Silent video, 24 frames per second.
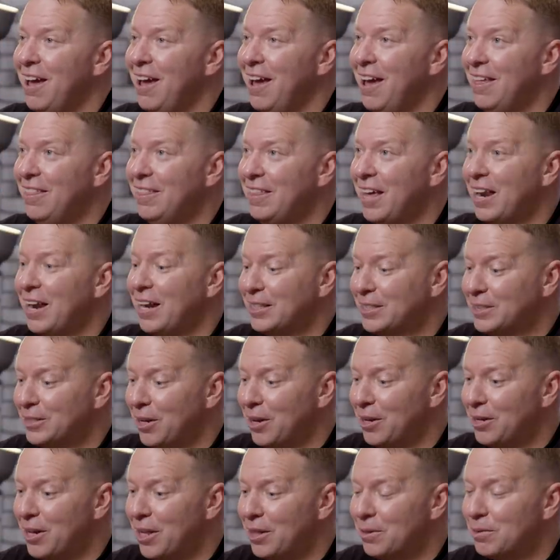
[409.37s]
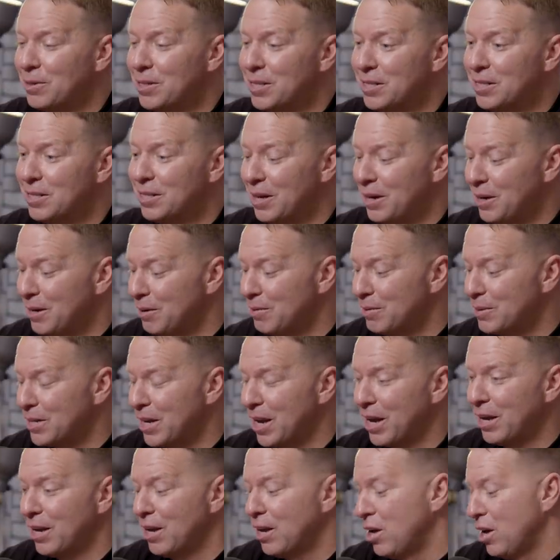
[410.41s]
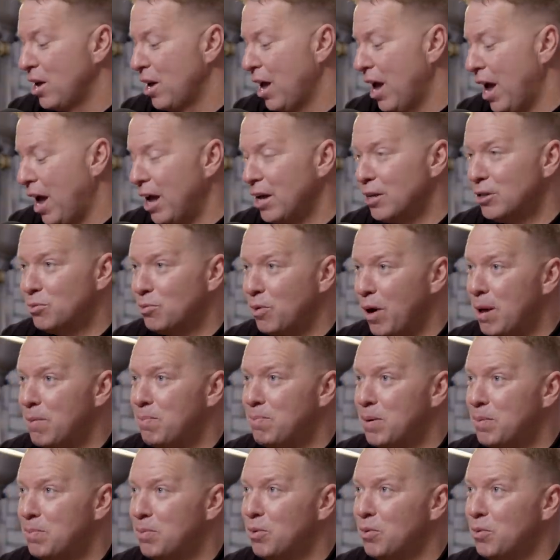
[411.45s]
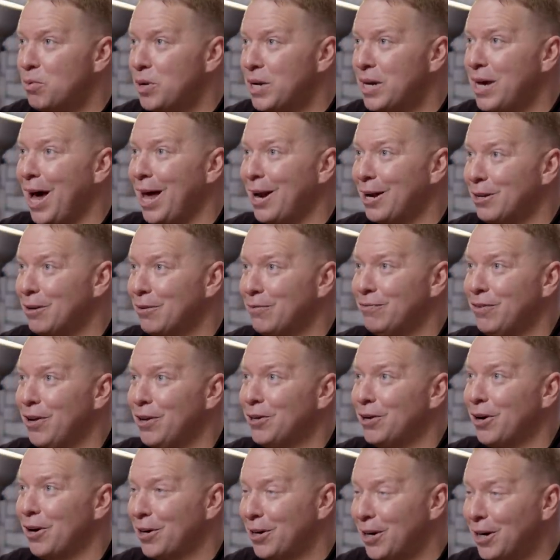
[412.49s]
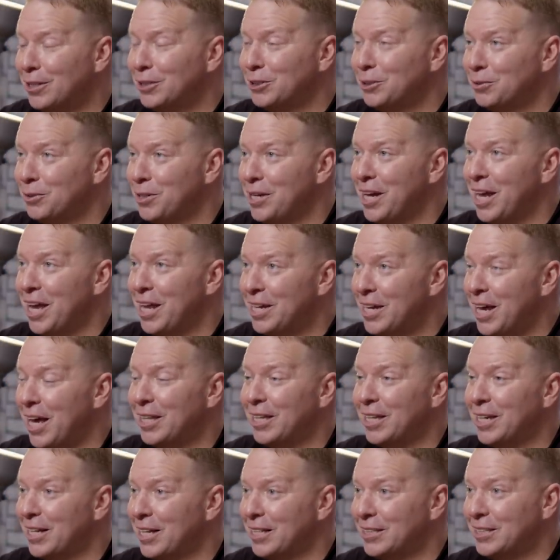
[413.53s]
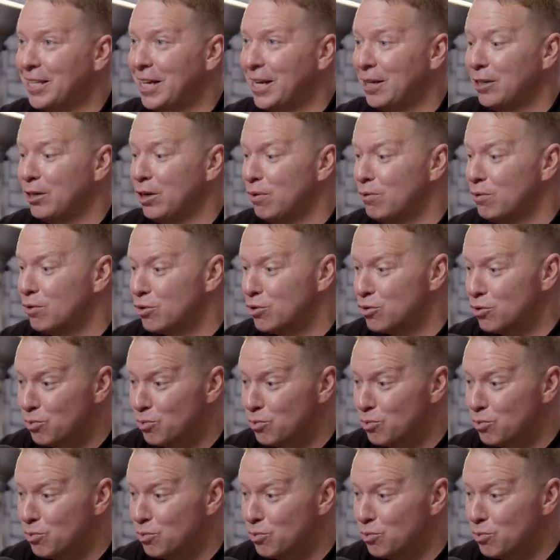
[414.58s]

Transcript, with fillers: And then I saw another one and it was like, as white people, we got to defend our country and not let it get taken over.